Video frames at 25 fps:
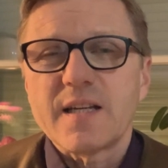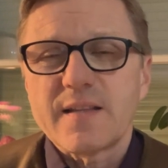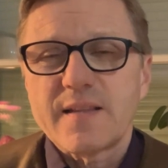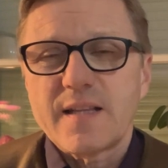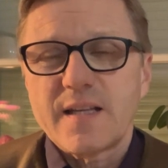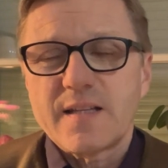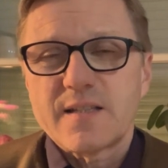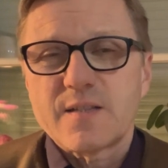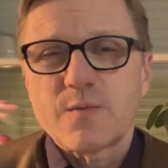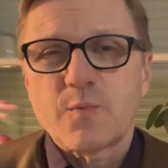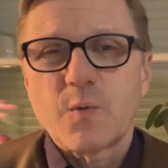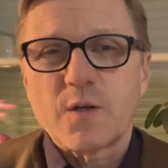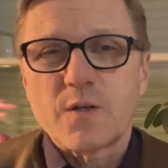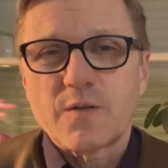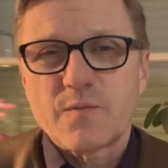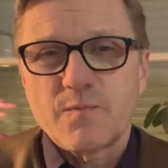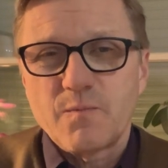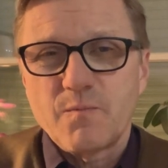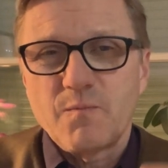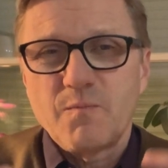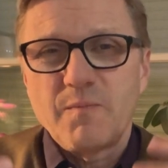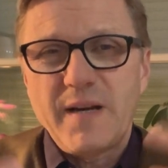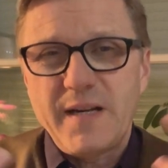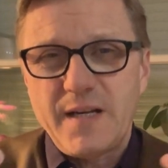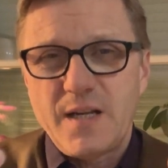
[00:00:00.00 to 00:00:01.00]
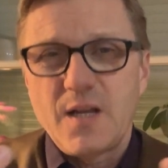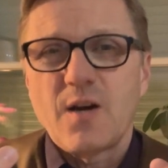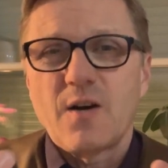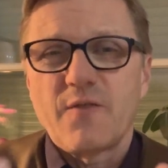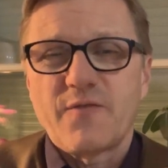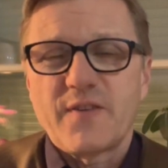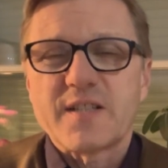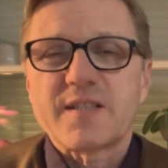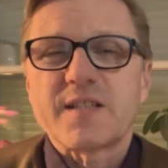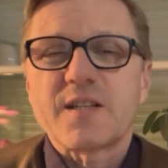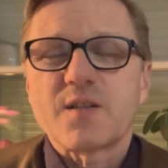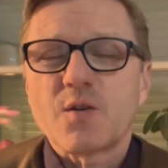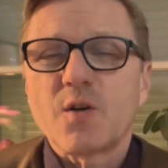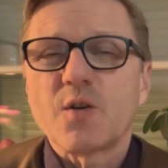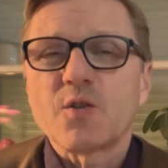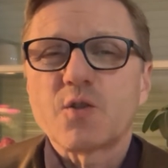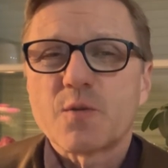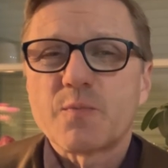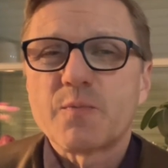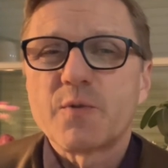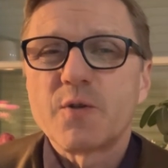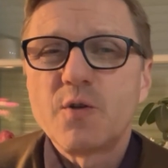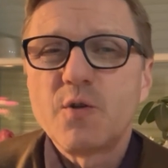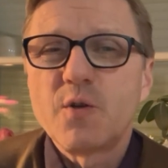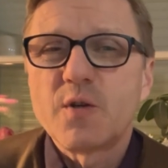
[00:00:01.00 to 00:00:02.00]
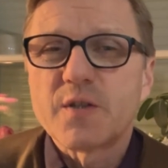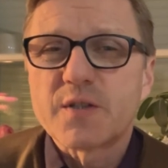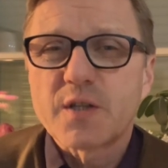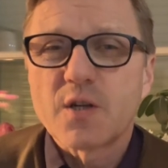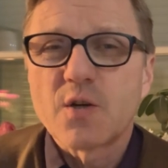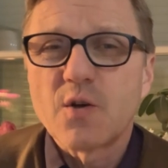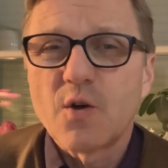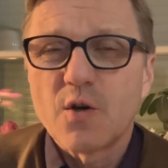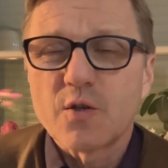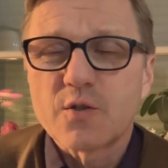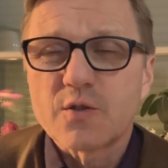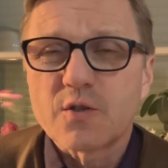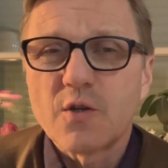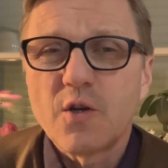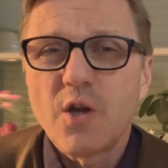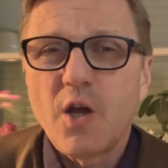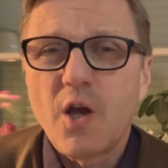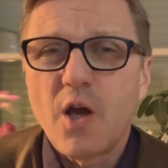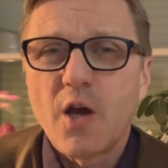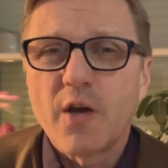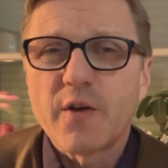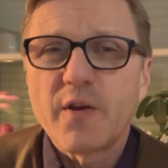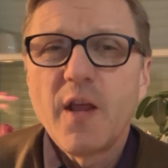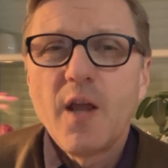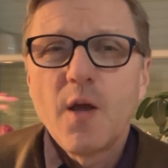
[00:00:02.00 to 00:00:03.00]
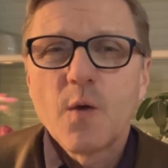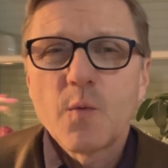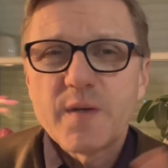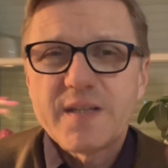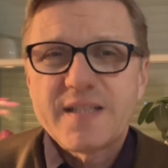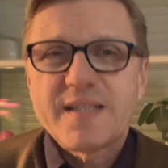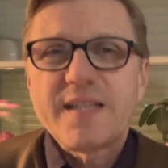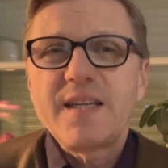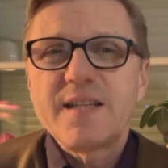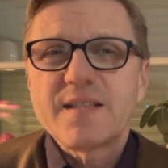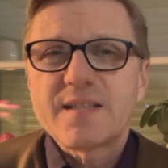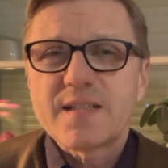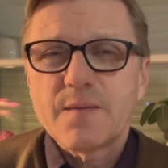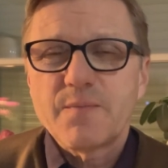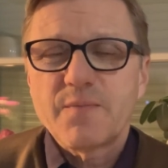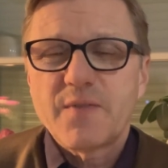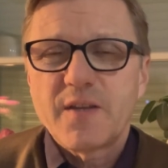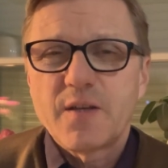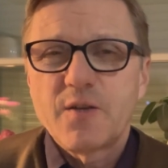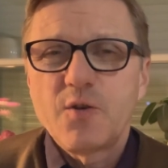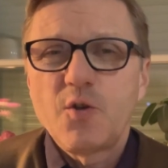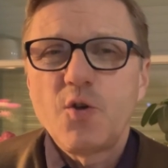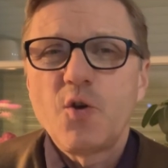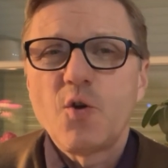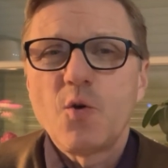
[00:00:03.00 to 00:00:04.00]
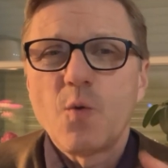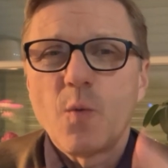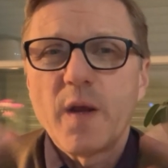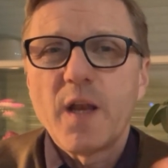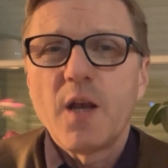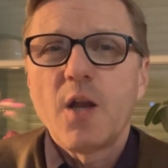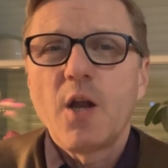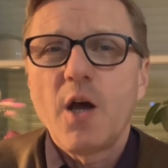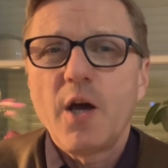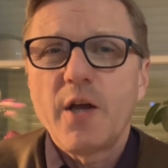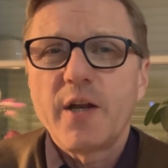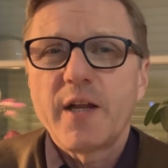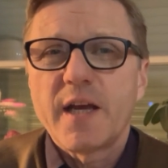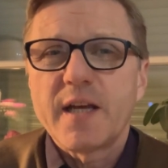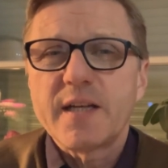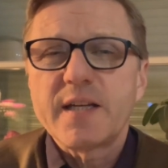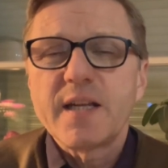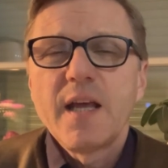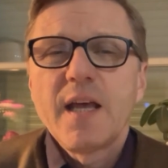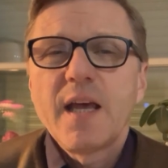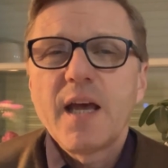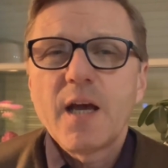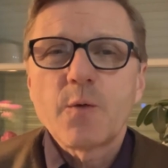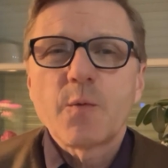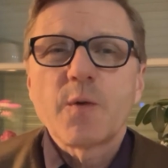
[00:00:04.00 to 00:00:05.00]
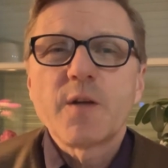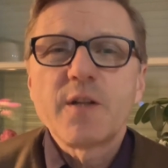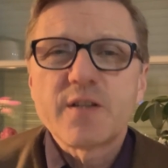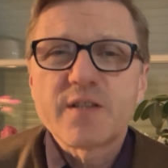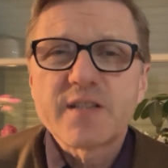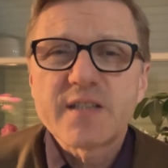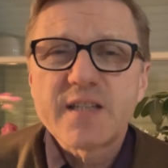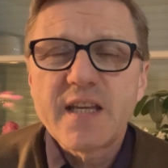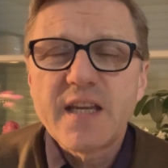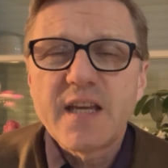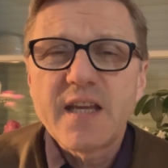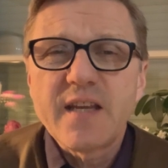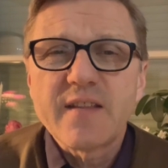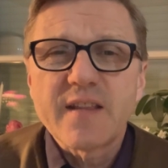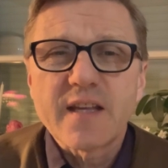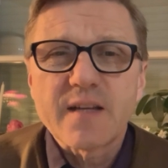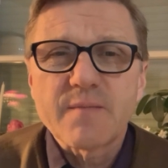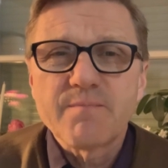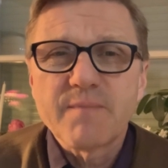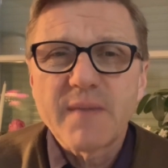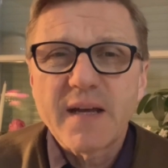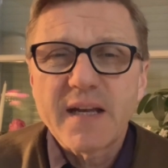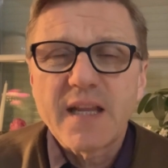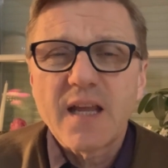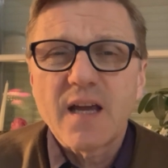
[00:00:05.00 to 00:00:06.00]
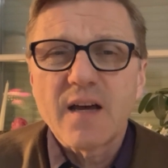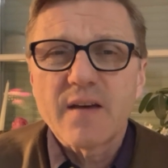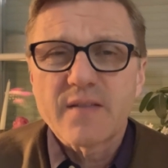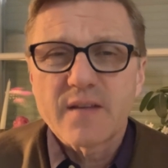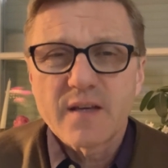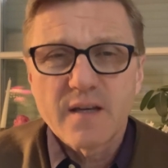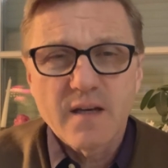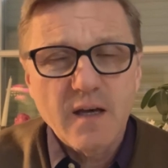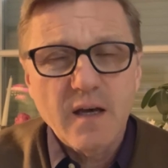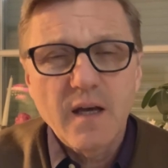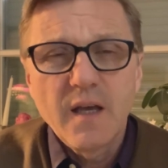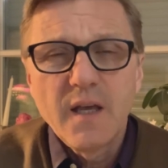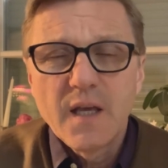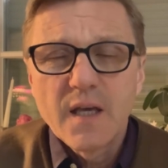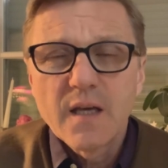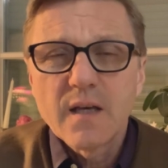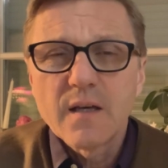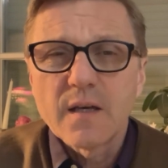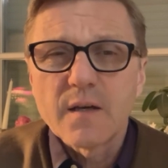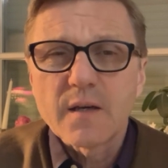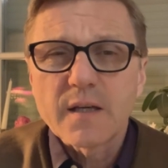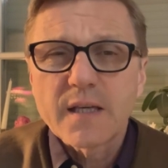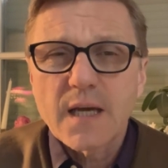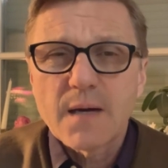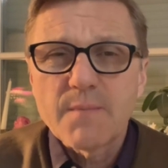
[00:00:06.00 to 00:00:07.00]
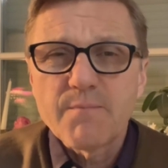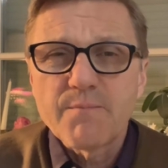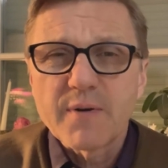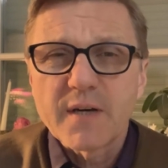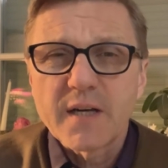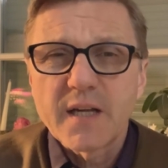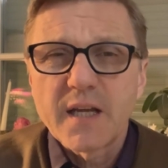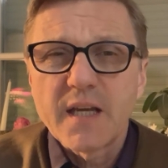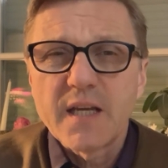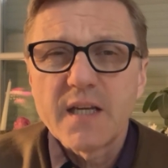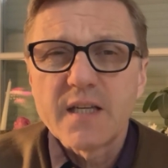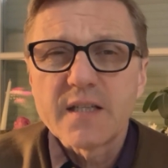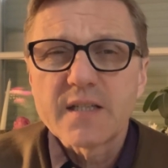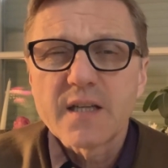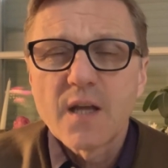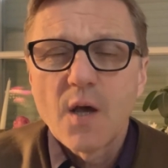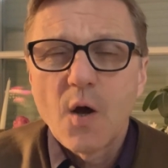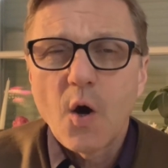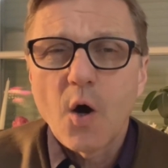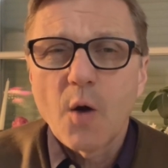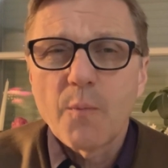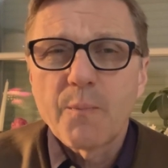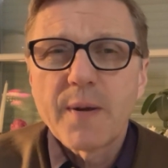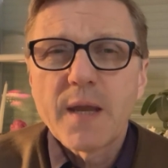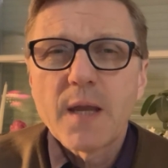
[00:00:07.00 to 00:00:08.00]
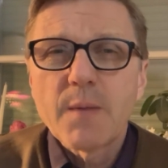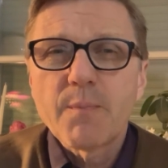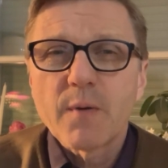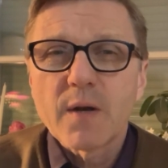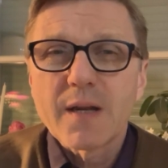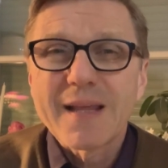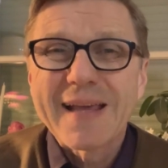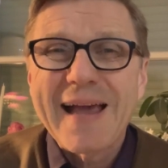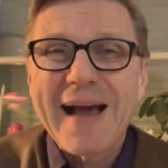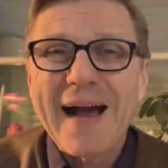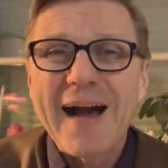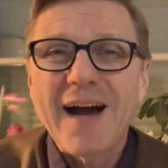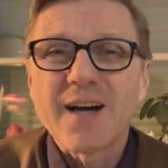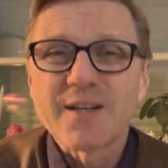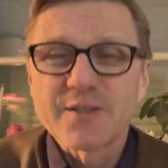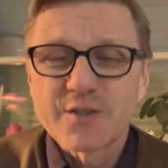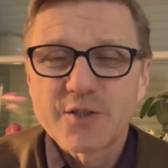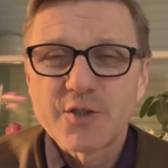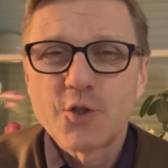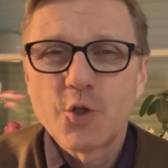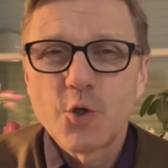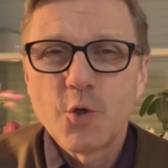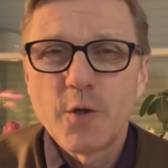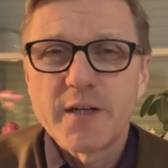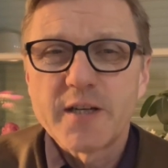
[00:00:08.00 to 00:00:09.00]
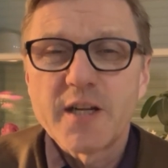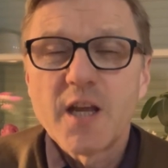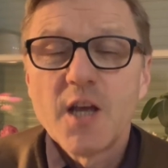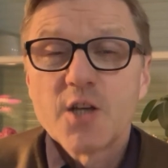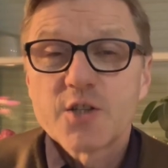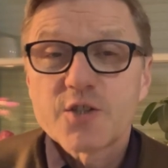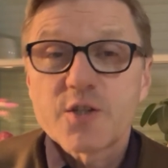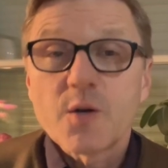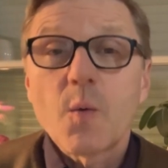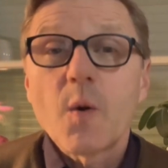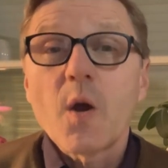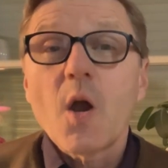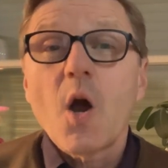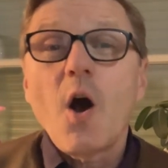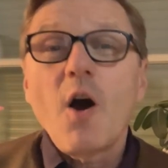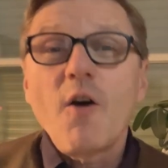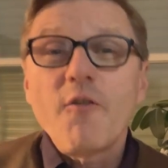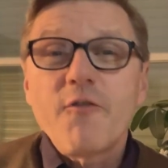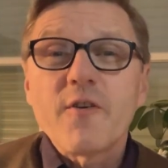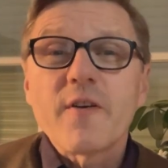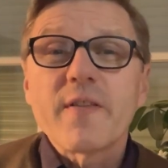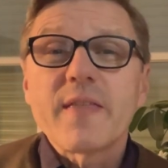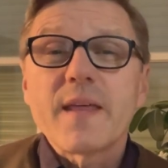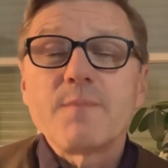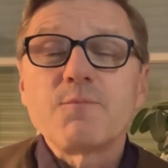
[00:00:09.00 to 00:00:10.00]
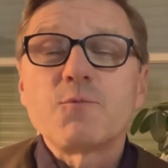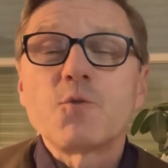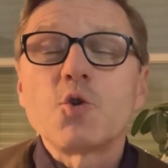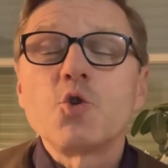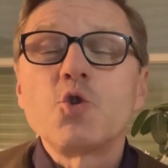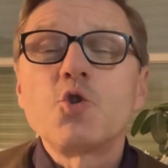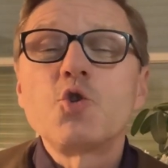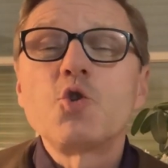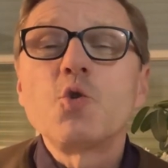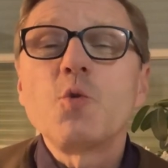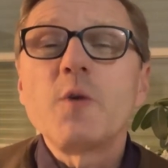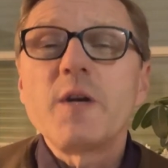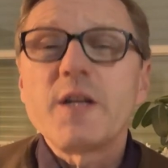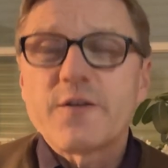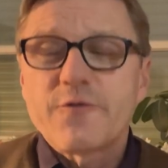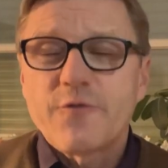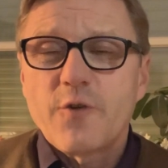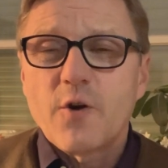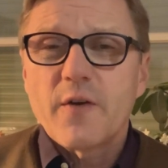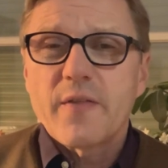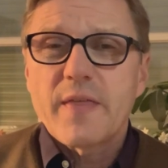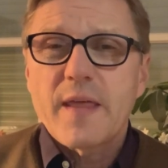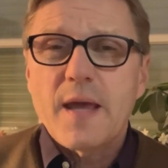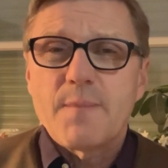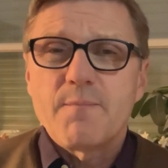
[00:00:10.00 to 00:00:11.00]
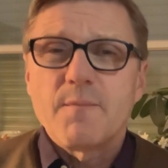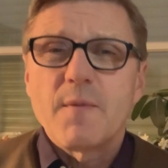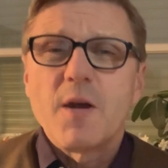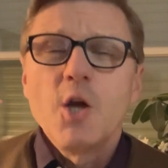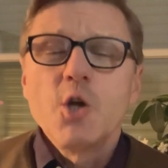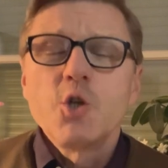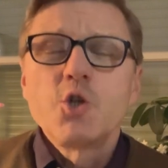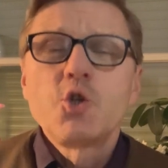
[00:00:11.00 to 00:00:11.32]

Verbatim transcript: and that is what many of us as entrepreneurs can also learn we see something new, we learn it, and we see that many other uh, companies or people can't do it. So we offer them to do it for them.